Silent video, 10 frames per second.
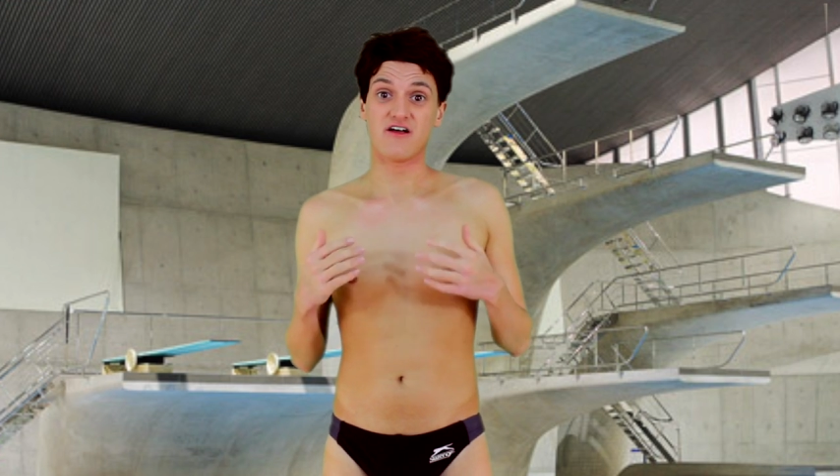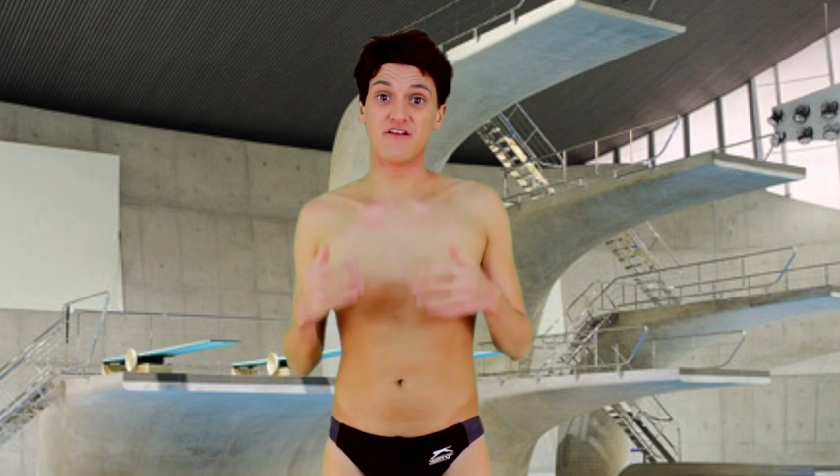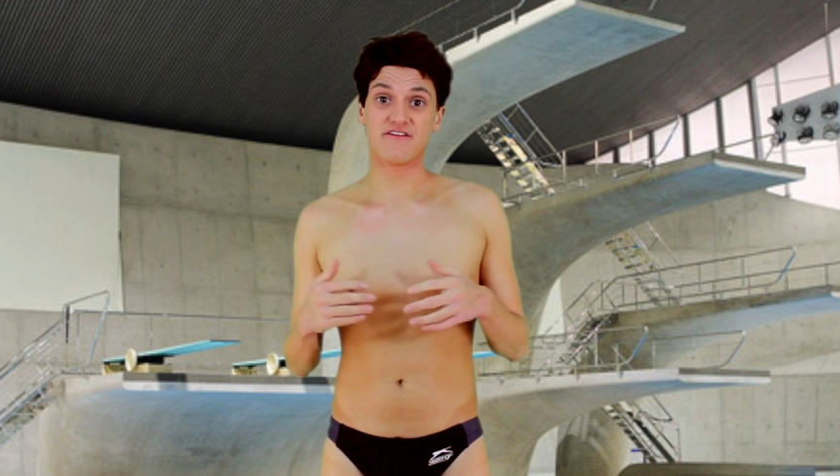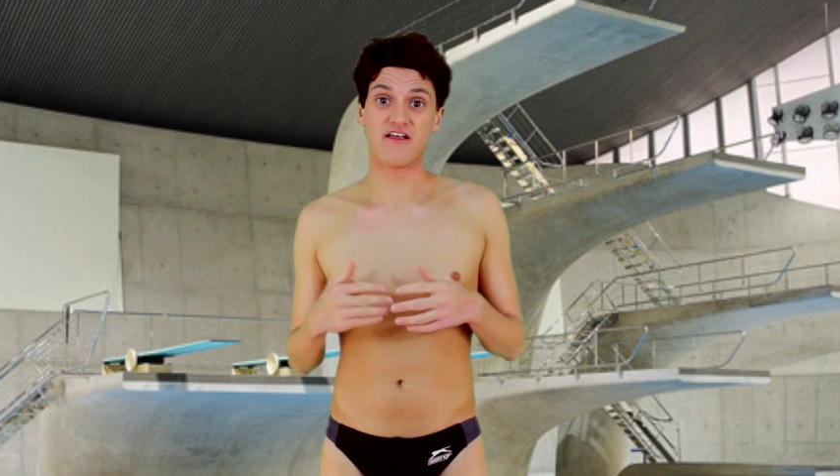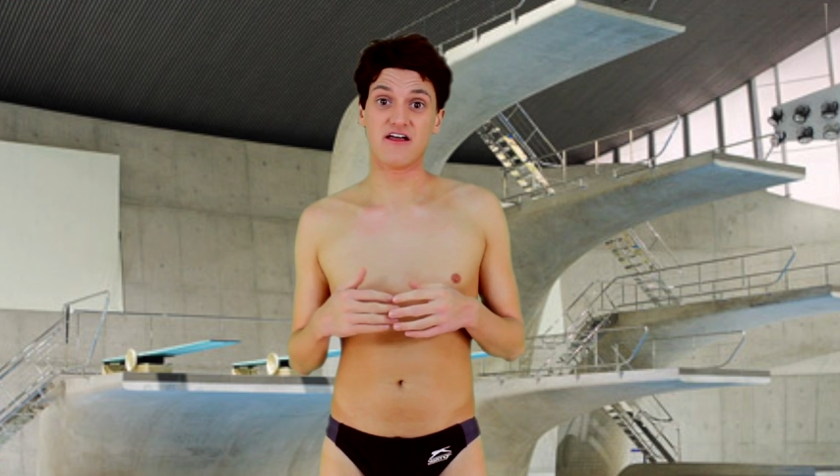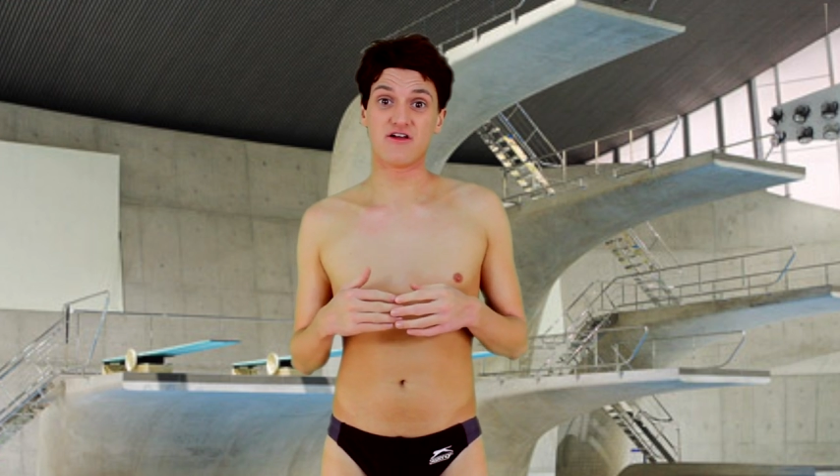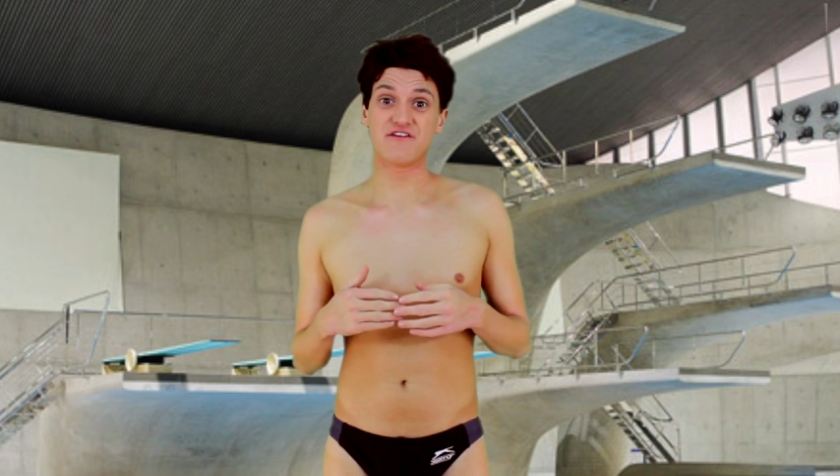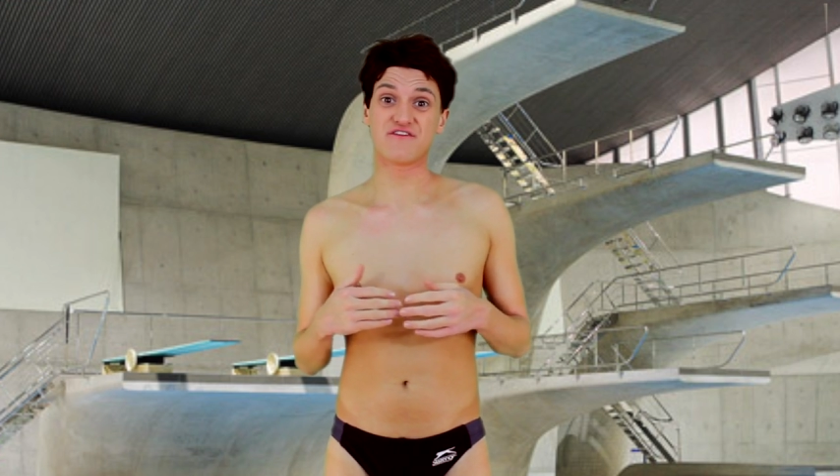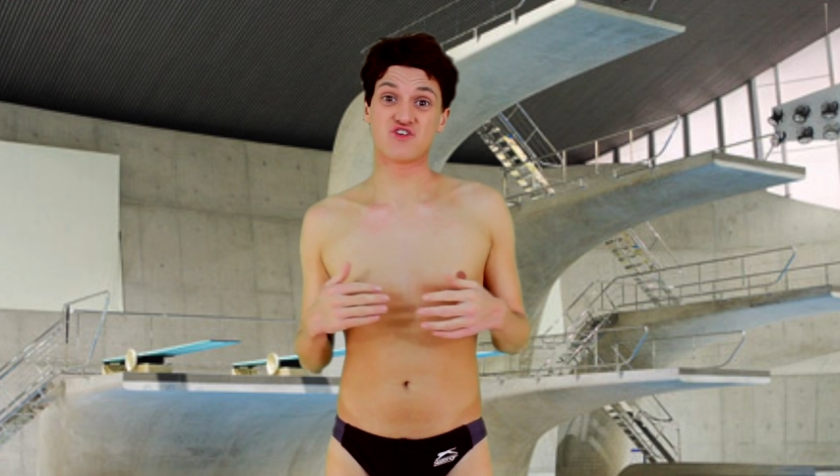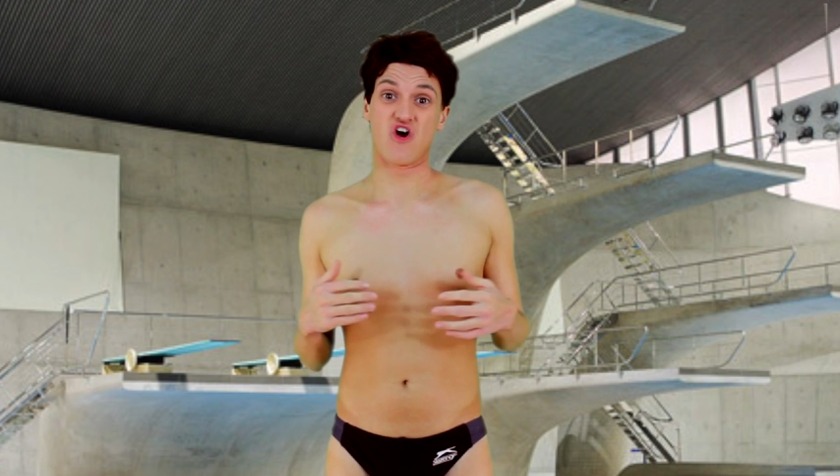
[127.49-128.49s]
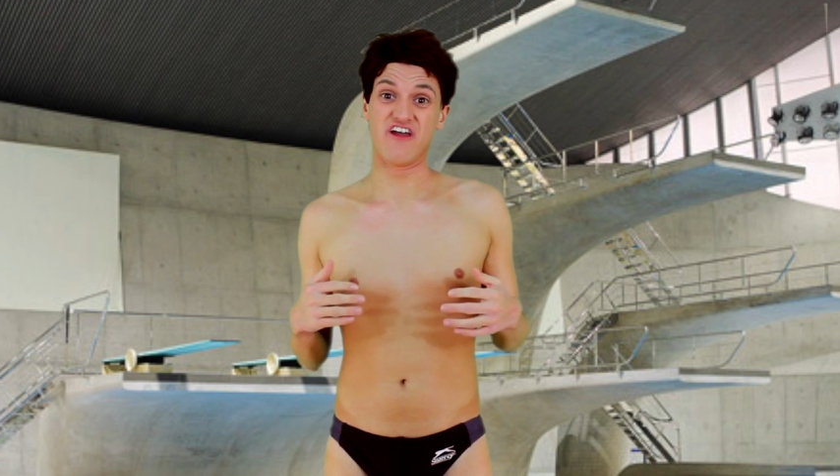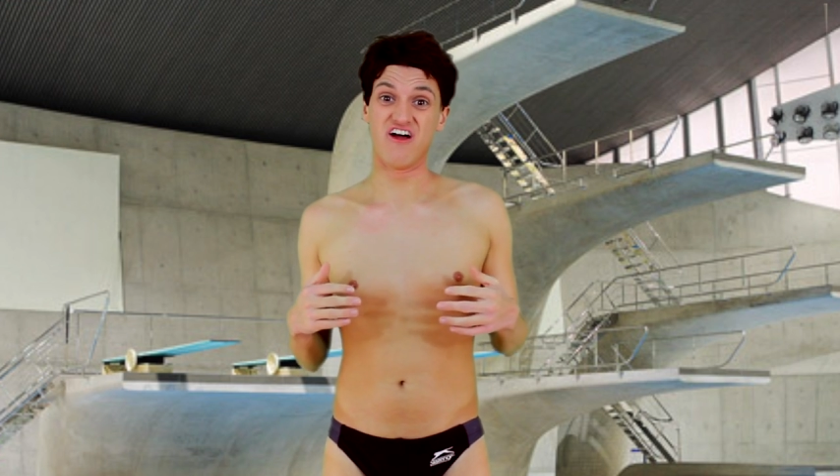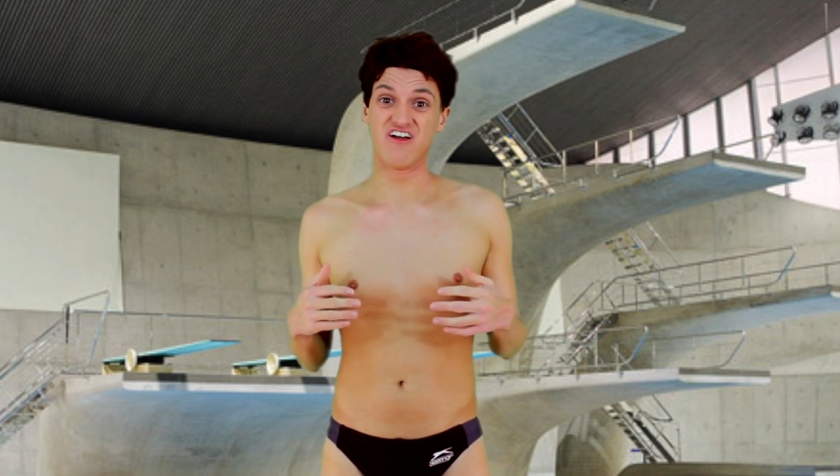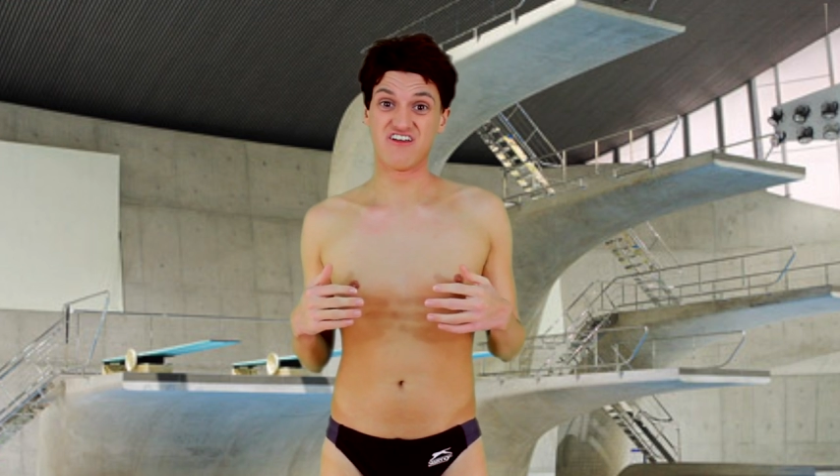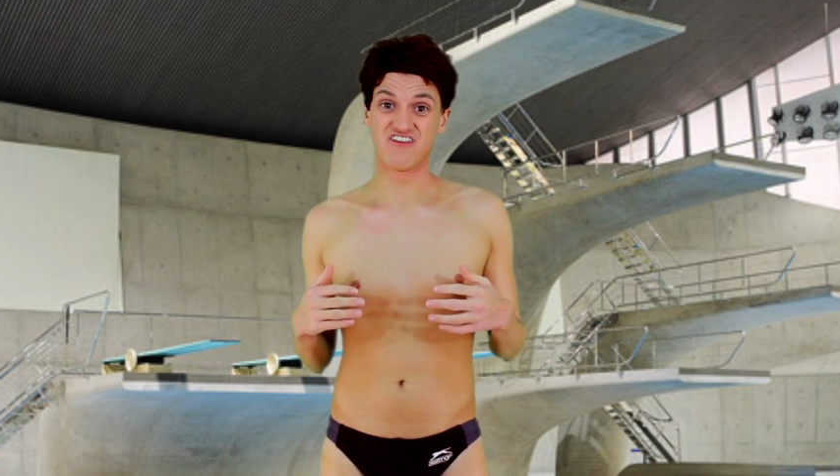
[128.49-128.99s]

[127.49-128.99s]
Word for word: because it includes vagina.